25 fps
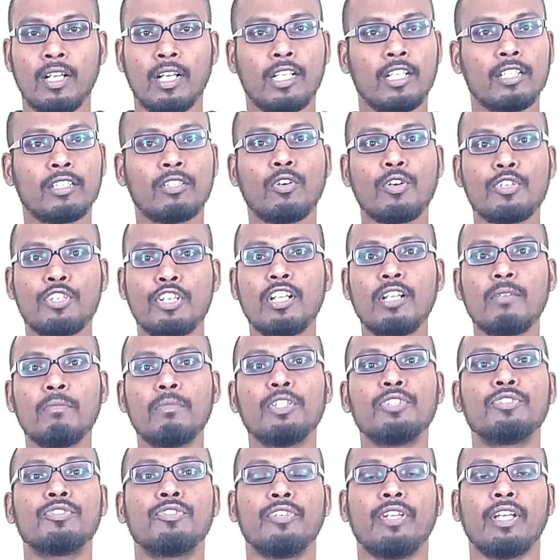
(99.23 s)
Now question
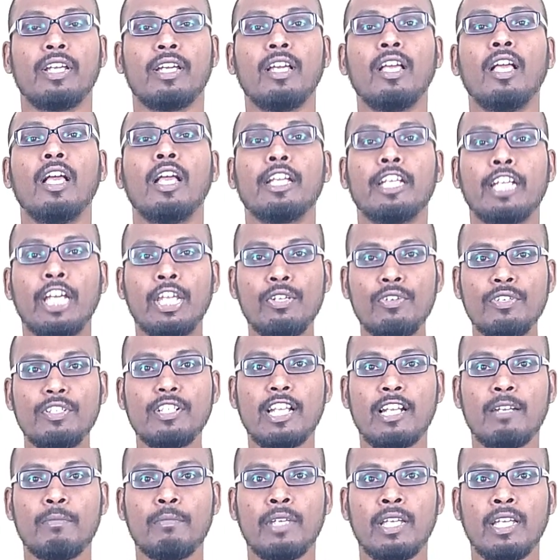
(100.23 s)
number 3, can you
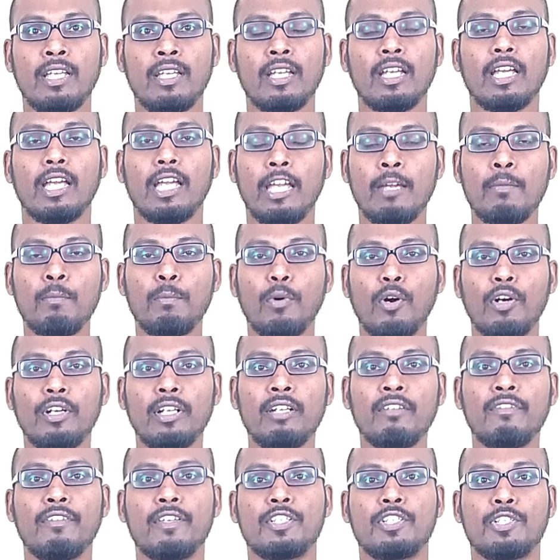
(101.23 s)
tell me
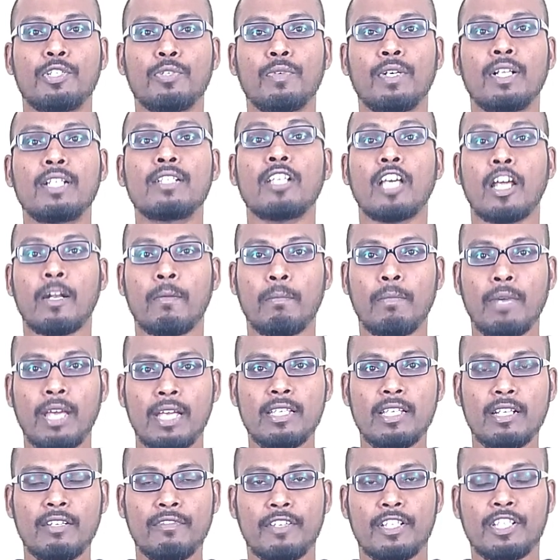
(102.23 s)
important festivals or
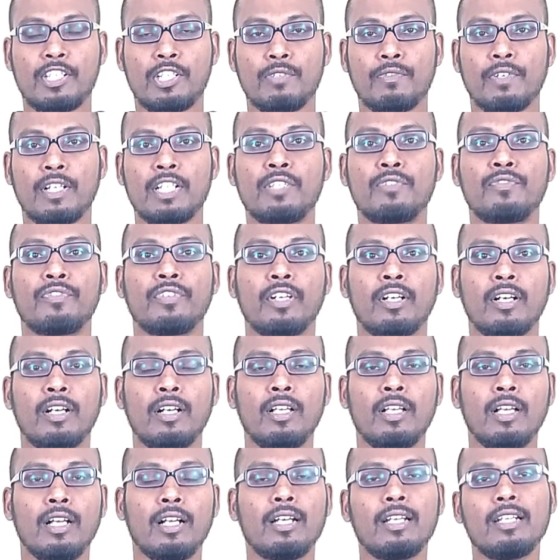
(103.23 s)
major festivals
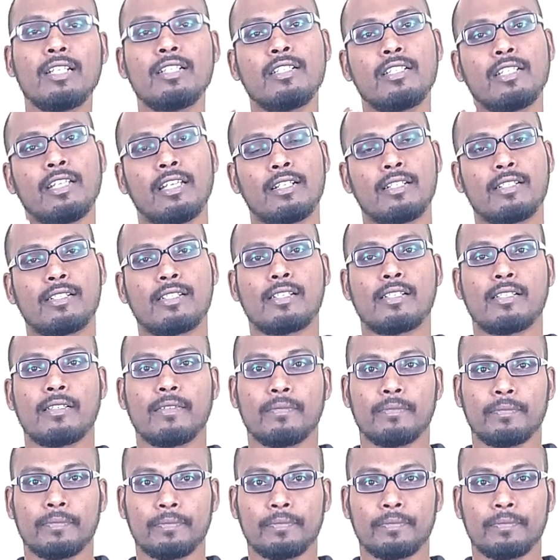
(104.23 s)
for Christians?